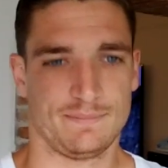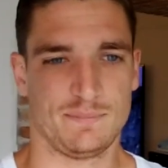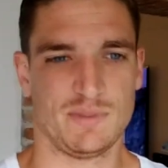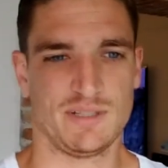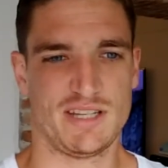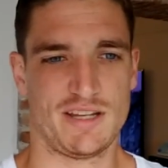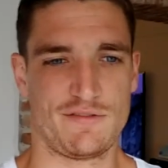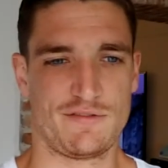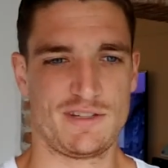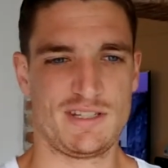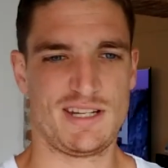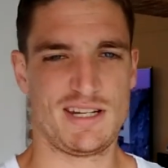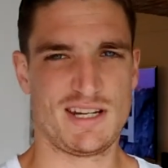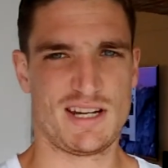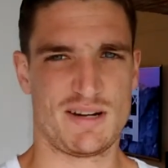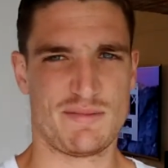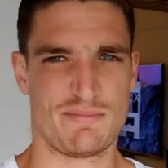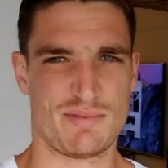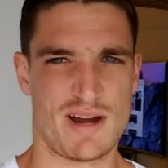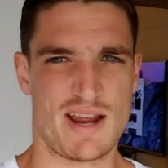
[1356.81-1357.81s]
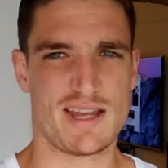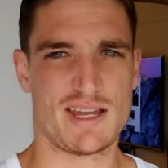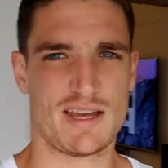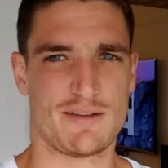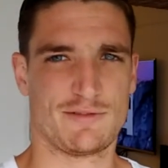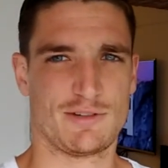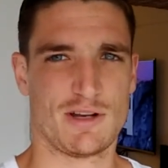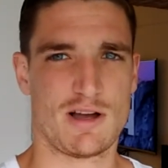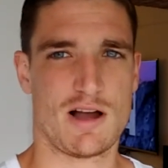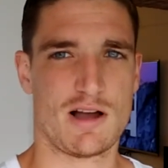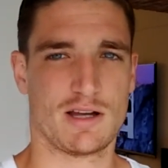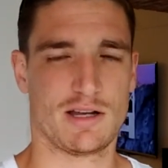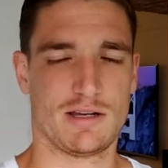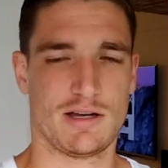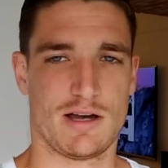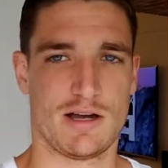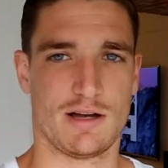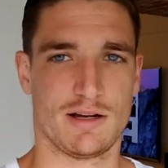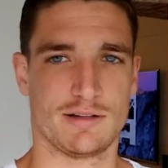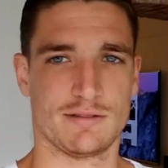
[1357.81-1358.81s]
But definitely needed a break after Hong
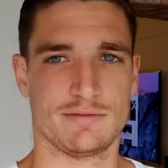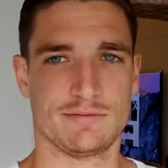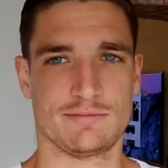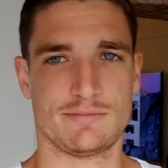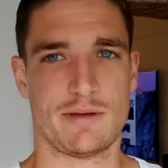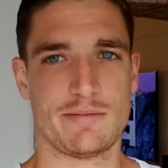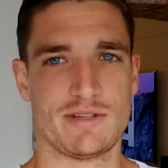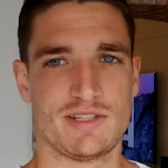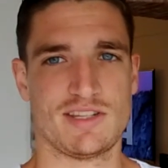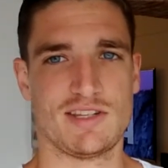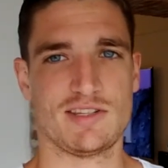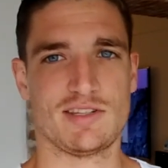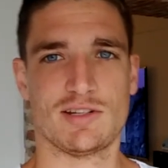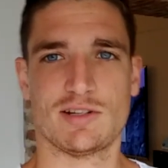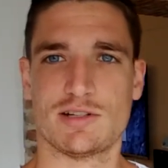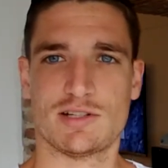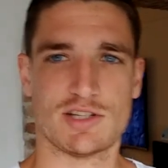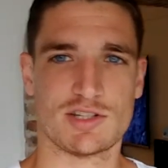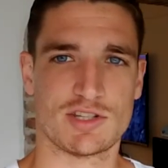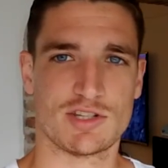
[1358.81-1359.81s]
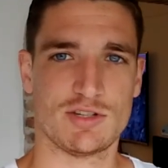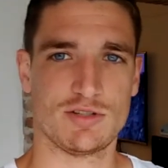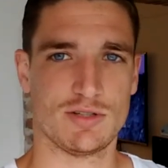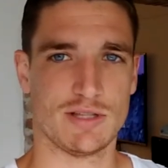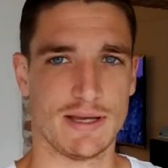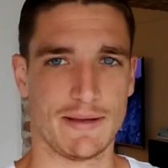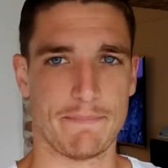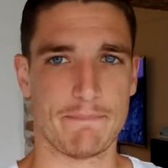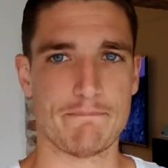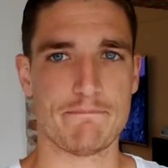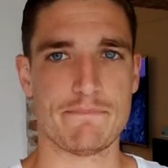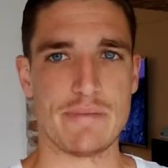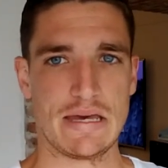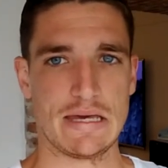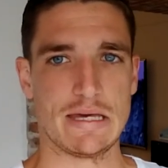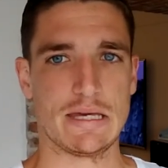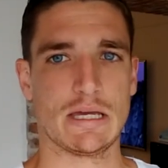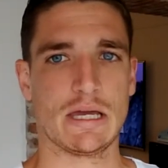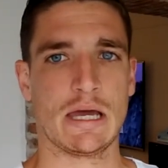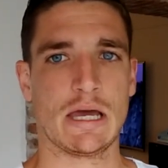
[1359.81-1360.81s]
Kong. Maybe it's easier just to do like
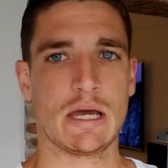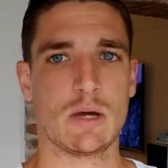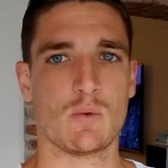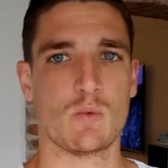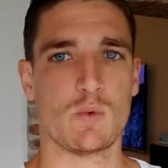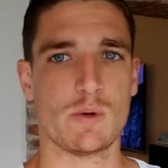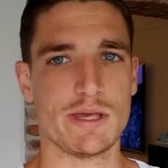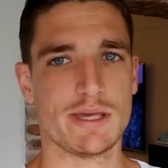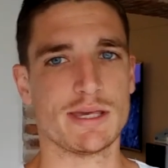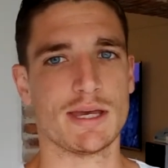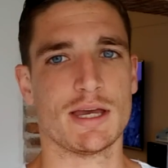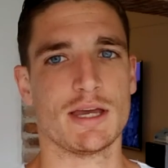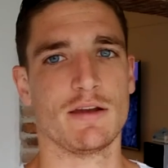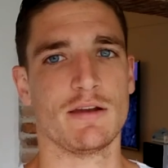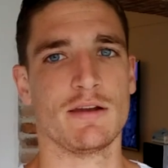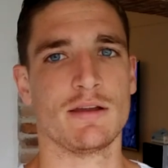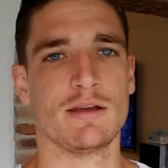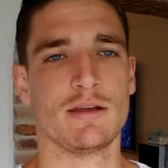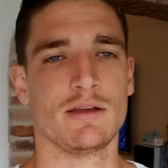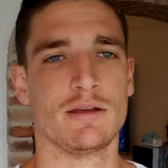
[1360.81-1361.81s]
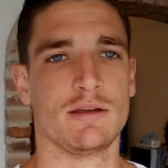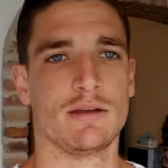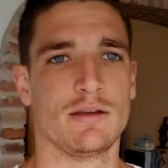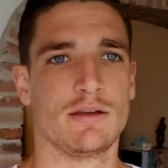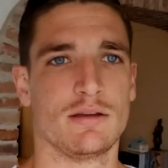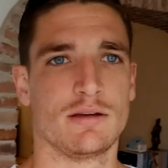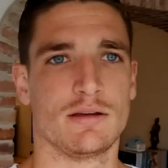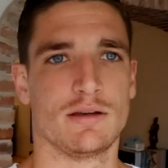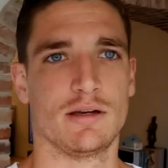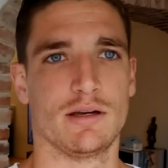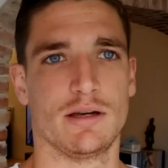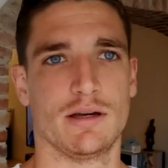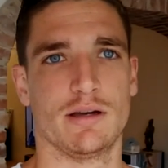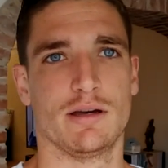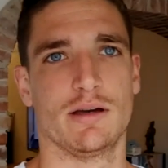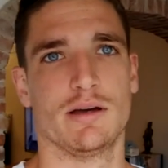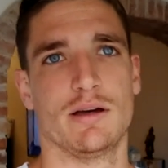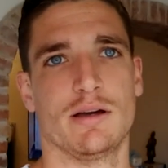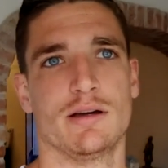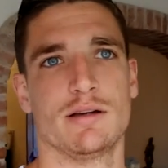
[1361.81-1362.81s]
big weekend
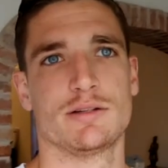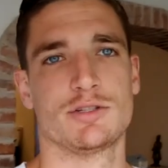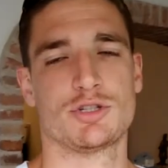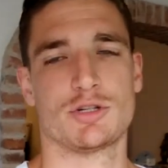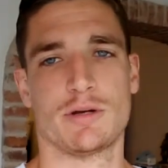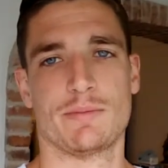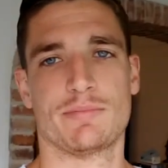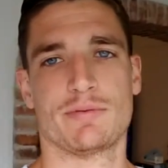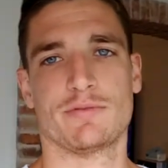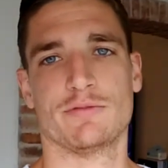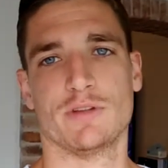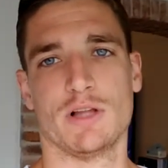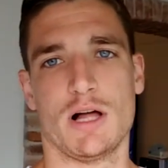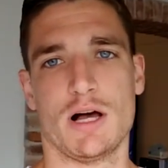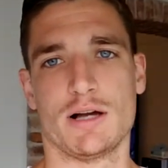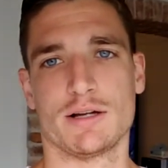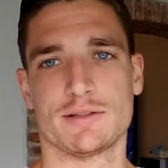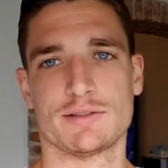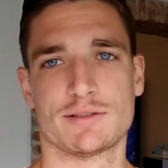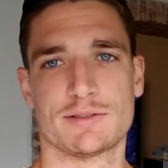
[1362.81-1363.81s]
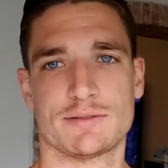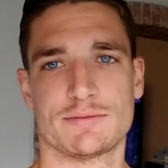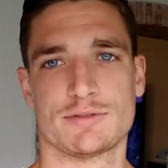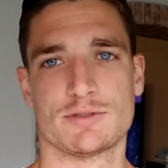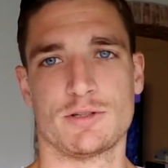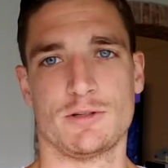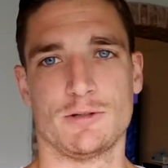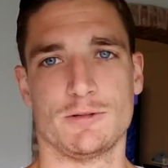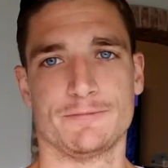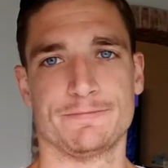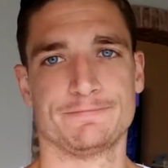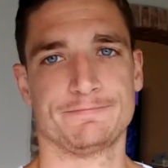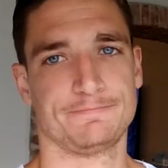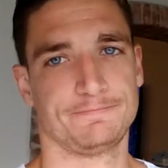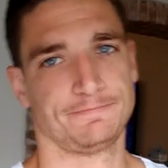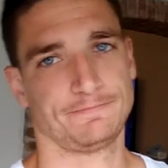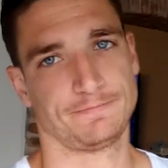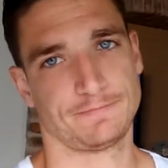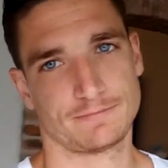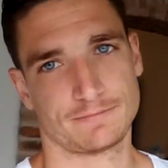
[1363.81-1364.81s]
trip vlogs. So
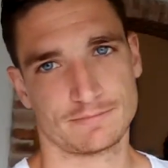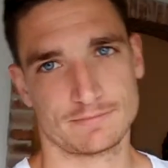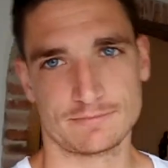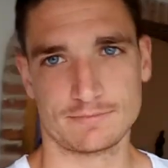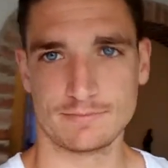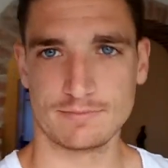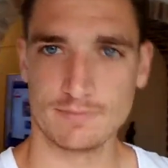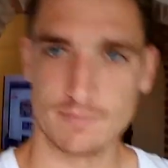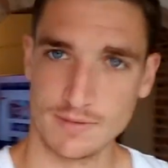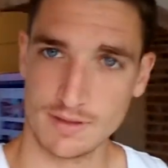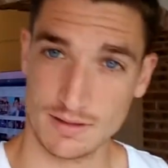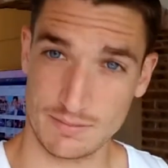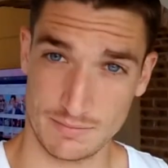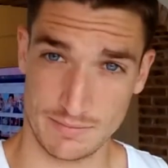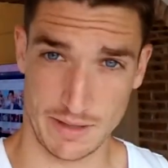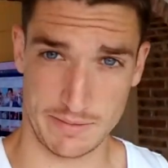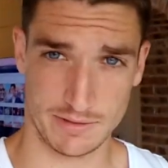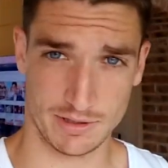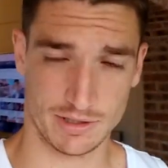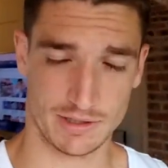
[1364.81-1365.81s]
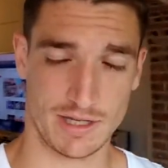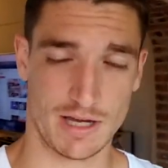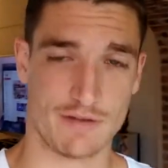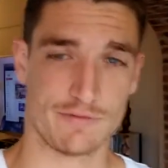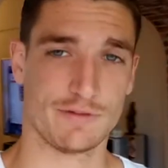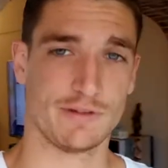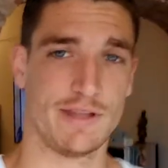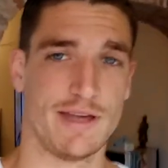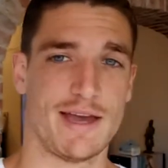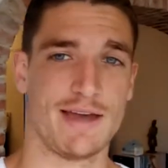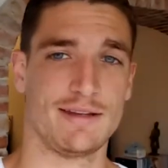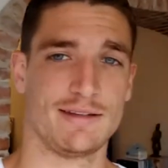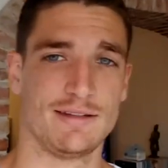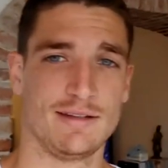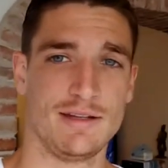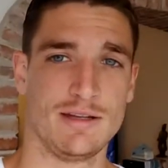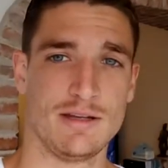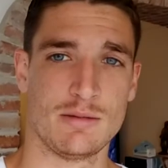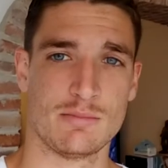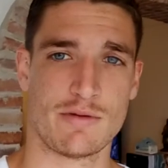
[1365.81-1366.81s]
maybe look out for that.
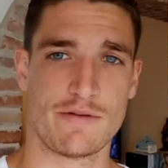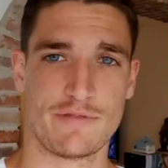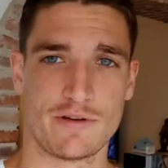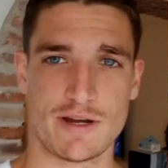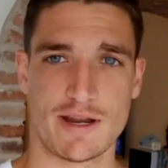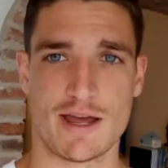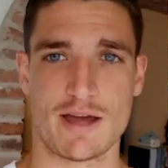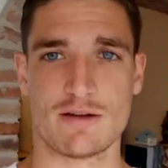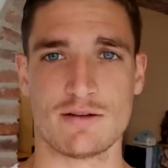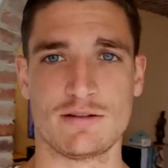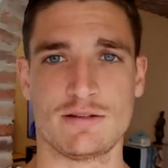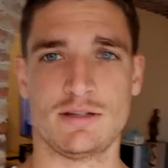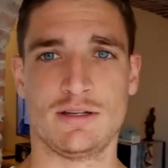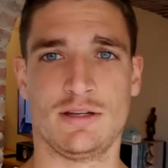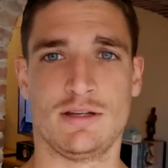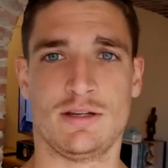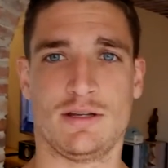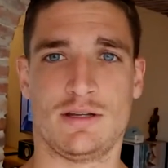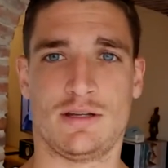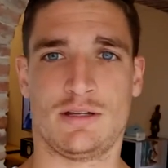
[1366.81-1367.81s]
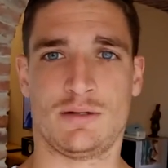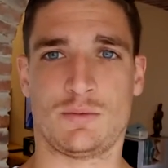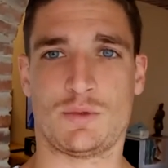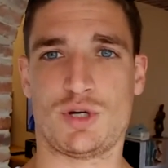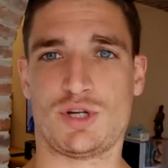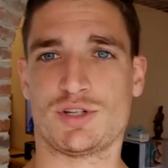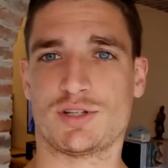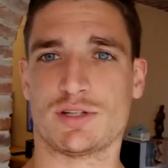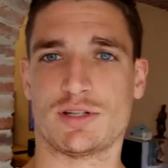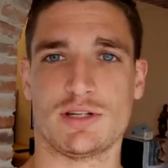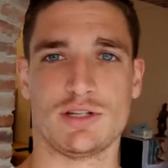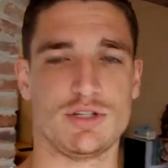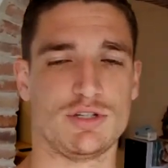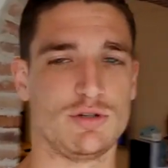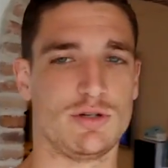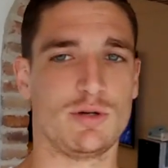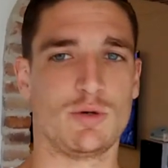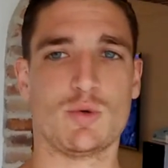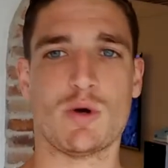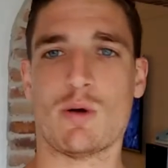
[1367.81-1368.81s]
But for now, we're just gonna
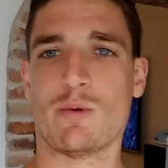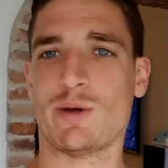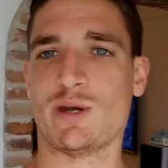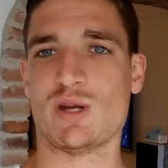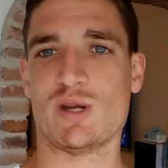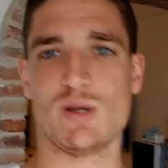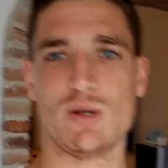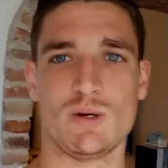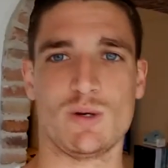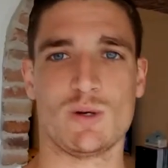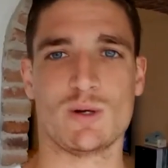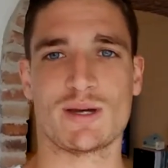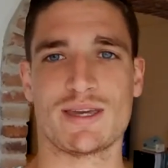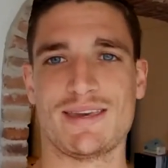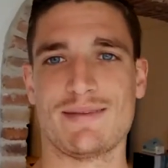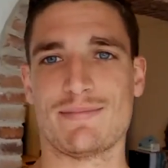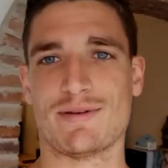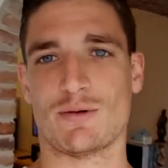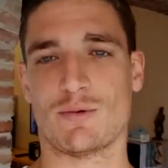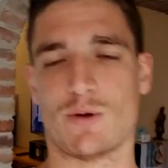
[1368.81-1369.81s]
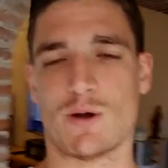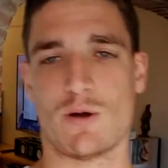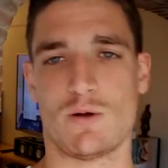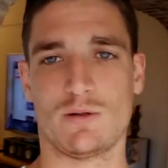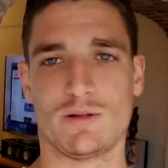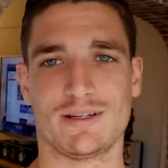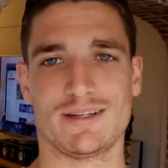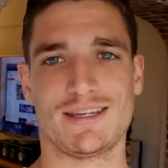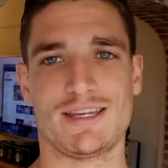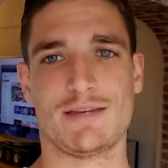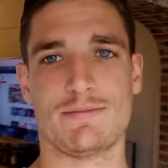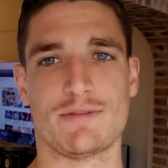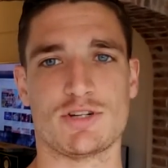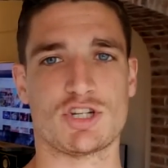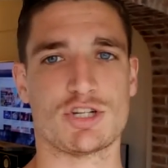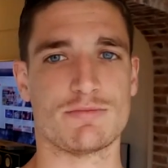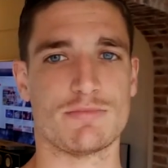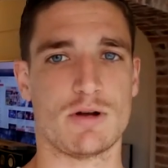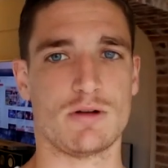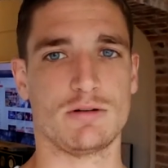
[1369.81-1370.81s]
do what we do, keep it rolling, keep it
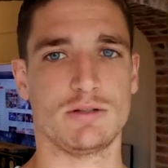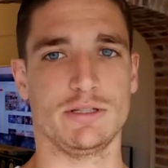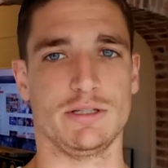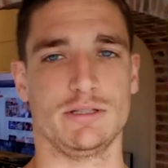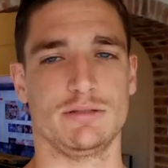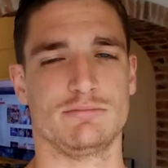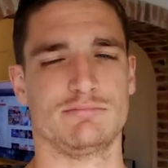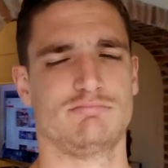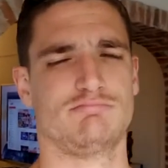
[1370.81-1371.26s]
schmolling.